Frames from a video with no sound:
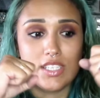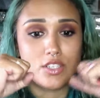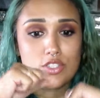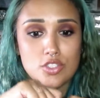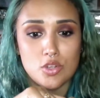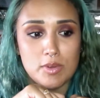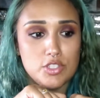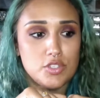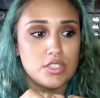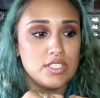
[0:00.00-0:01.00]
There's so much.
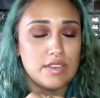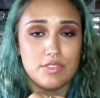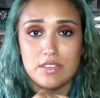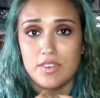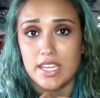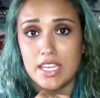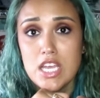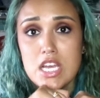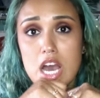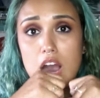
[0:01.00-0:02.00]
You can definitely find
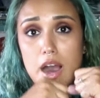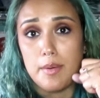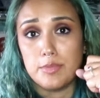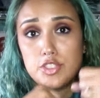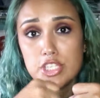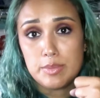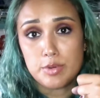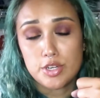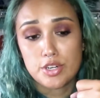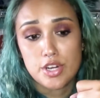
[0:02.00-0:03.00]

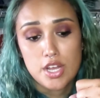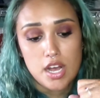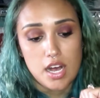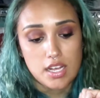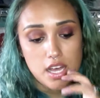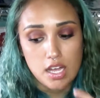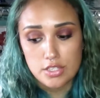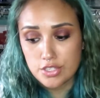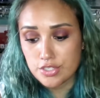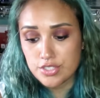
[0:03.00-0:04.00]
cheaper
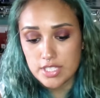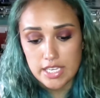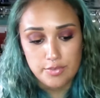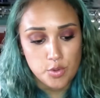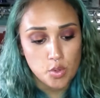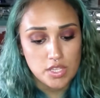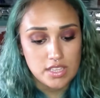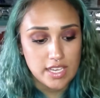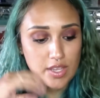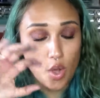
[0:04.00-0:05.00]
colors if you only
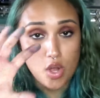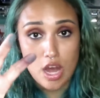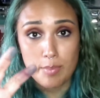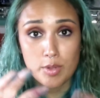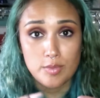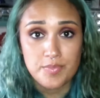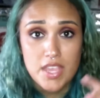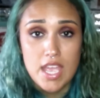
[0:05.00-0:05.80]
like a couple.